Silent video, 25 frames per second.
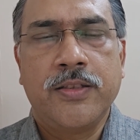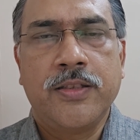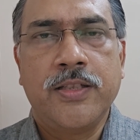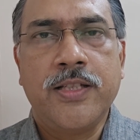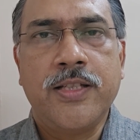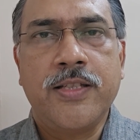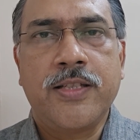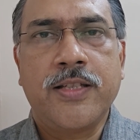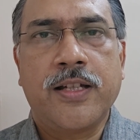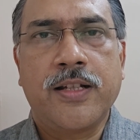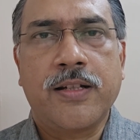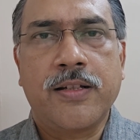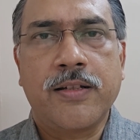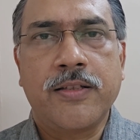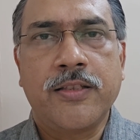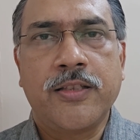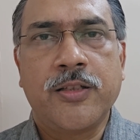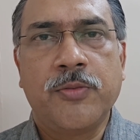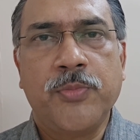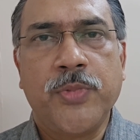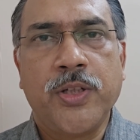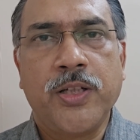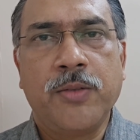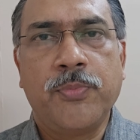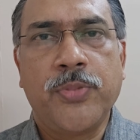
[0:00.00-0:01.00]
these are
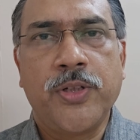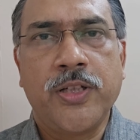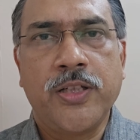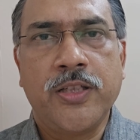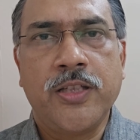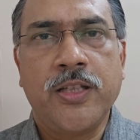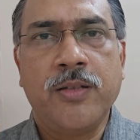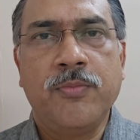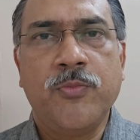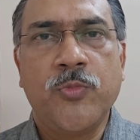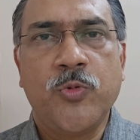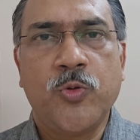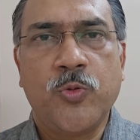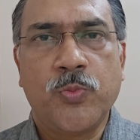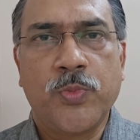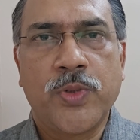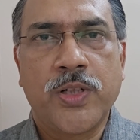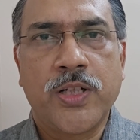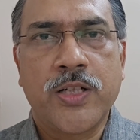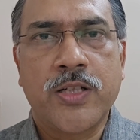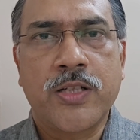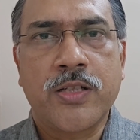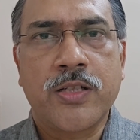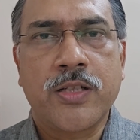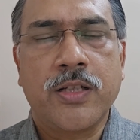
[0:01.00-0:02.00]
rhythmic breathing
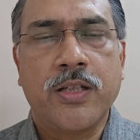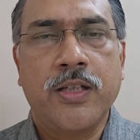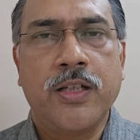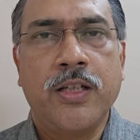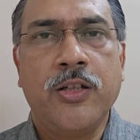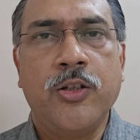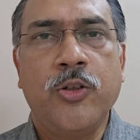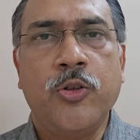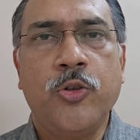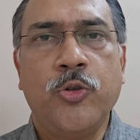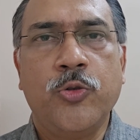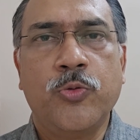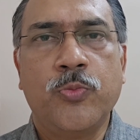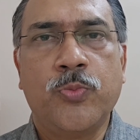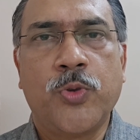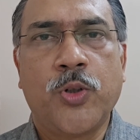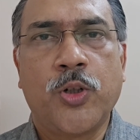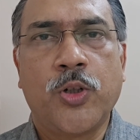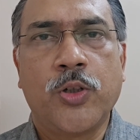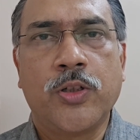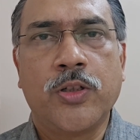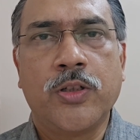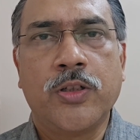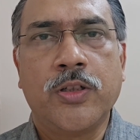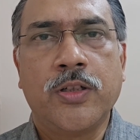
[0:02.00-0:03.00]
movements in
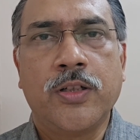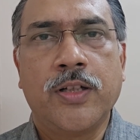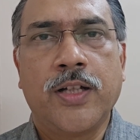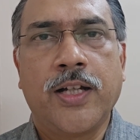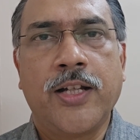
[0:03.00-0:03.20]
newborn